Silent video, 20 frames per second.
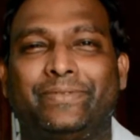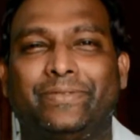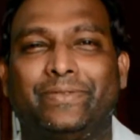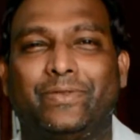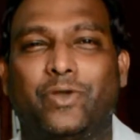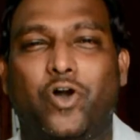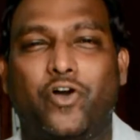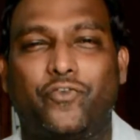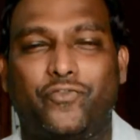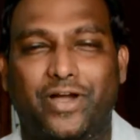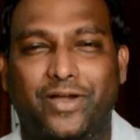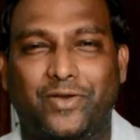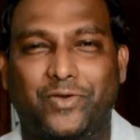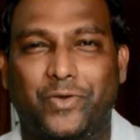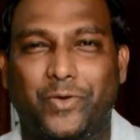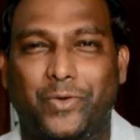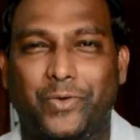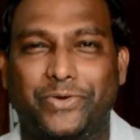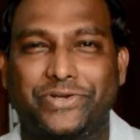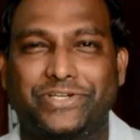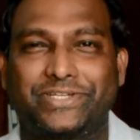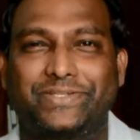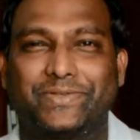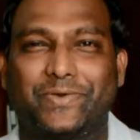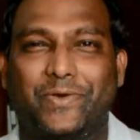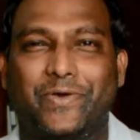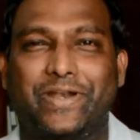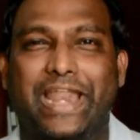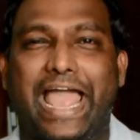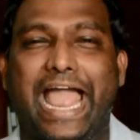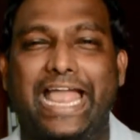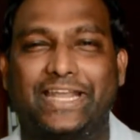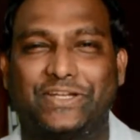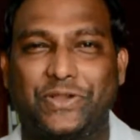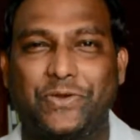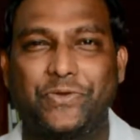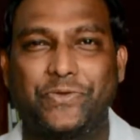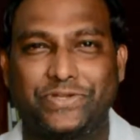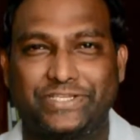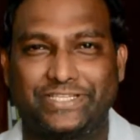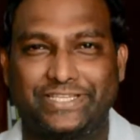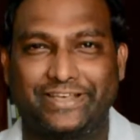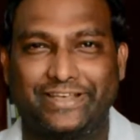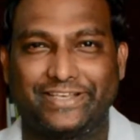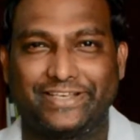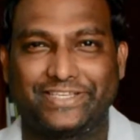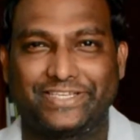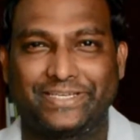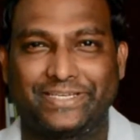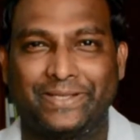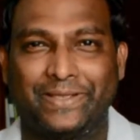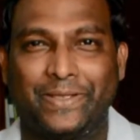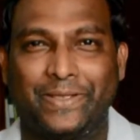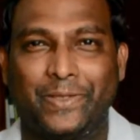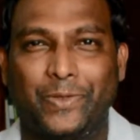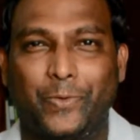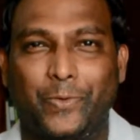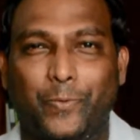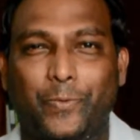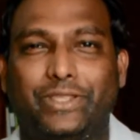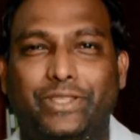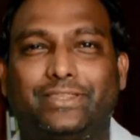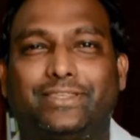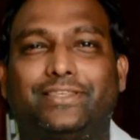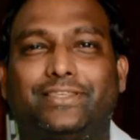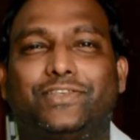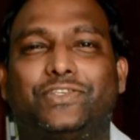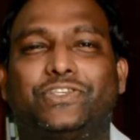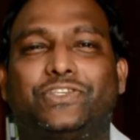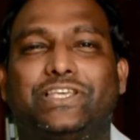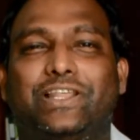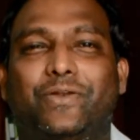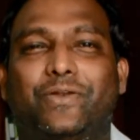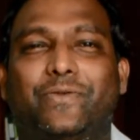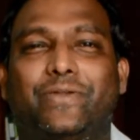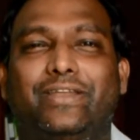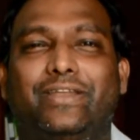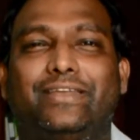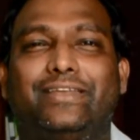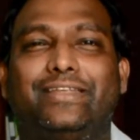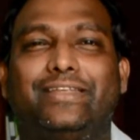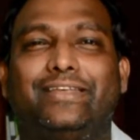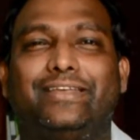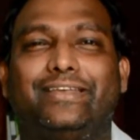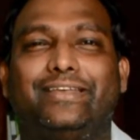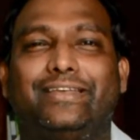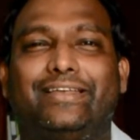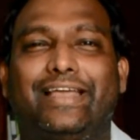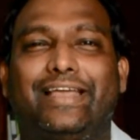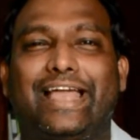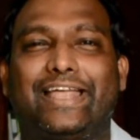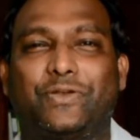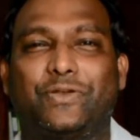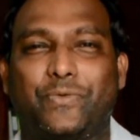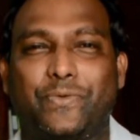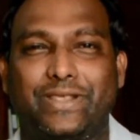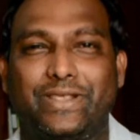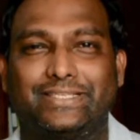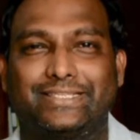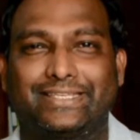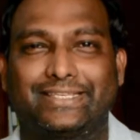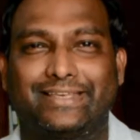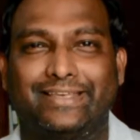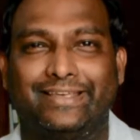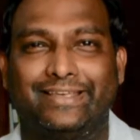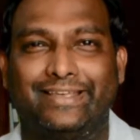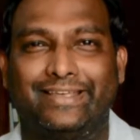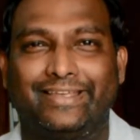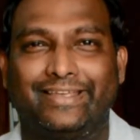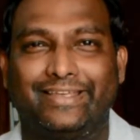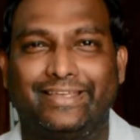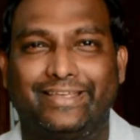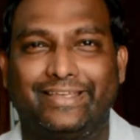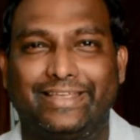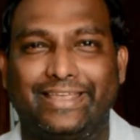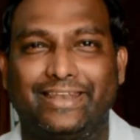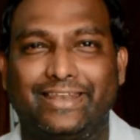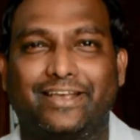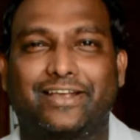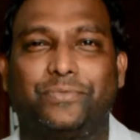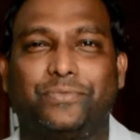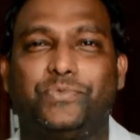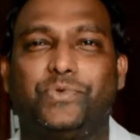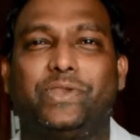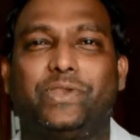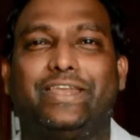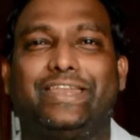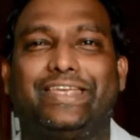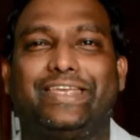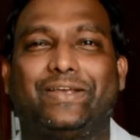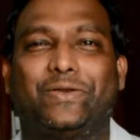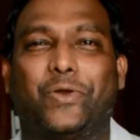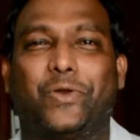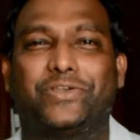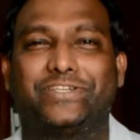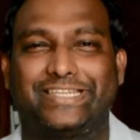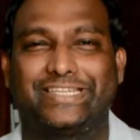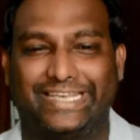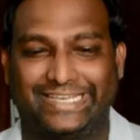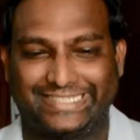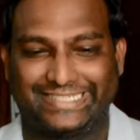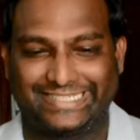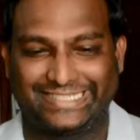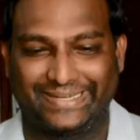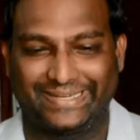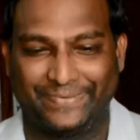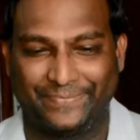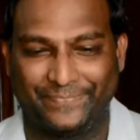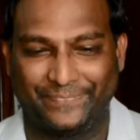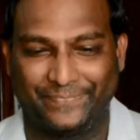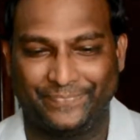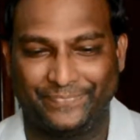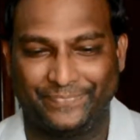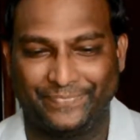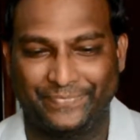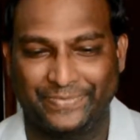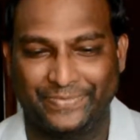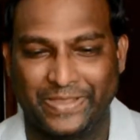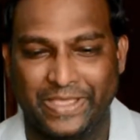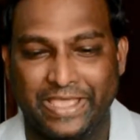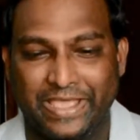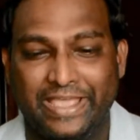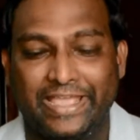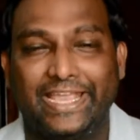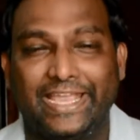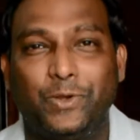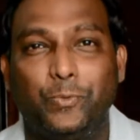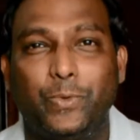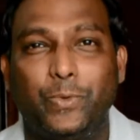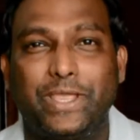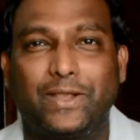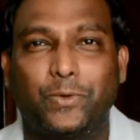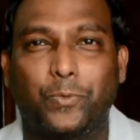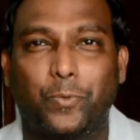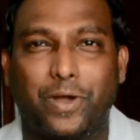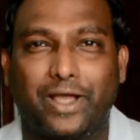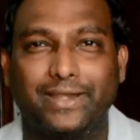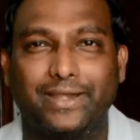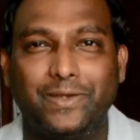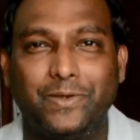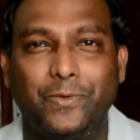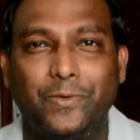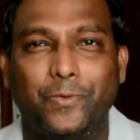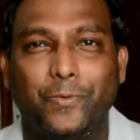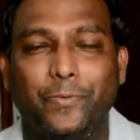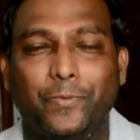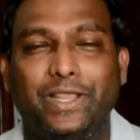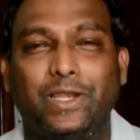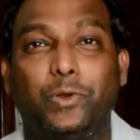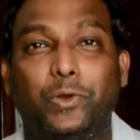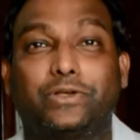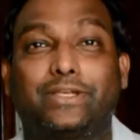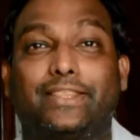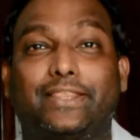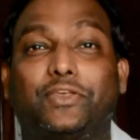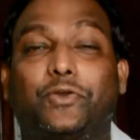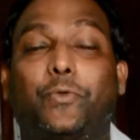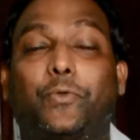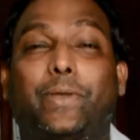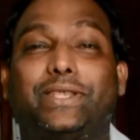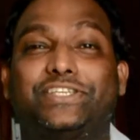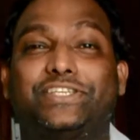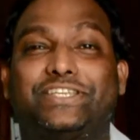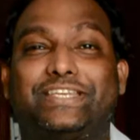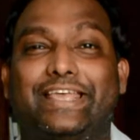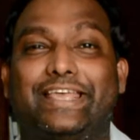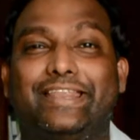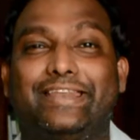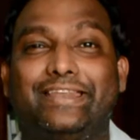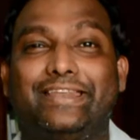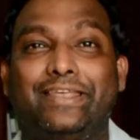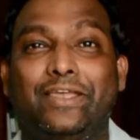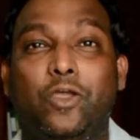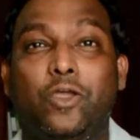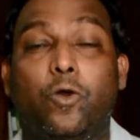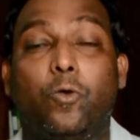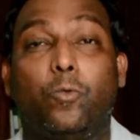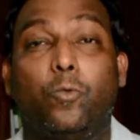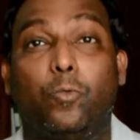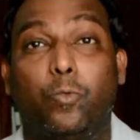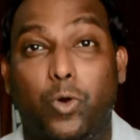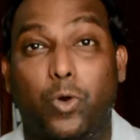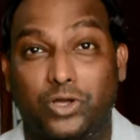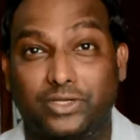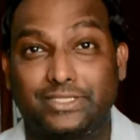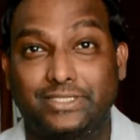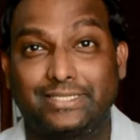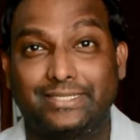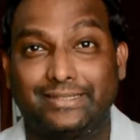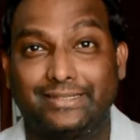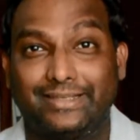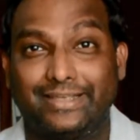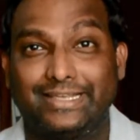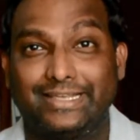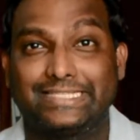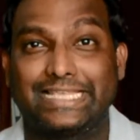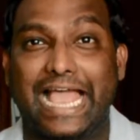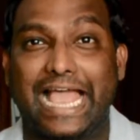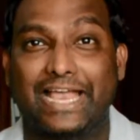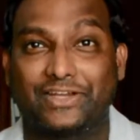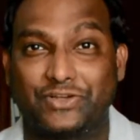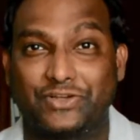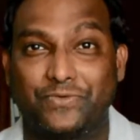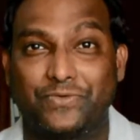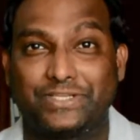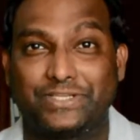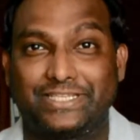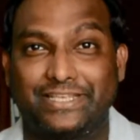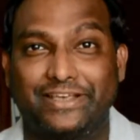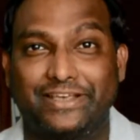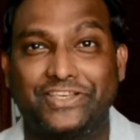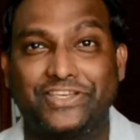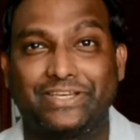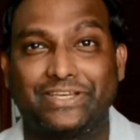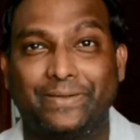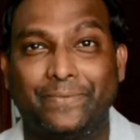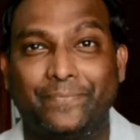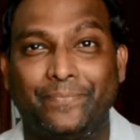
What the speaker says: of our course on action research with children at risk in a community context. In week 1, we looked at the question, what is action research?